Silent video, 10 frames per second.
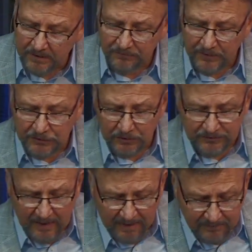Ephesians
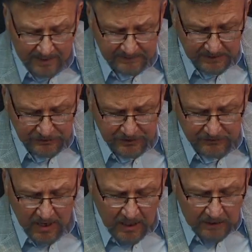5:19 says,
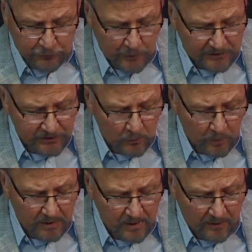addressing
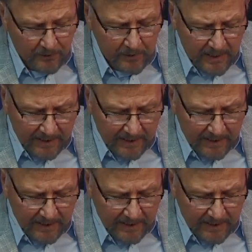one another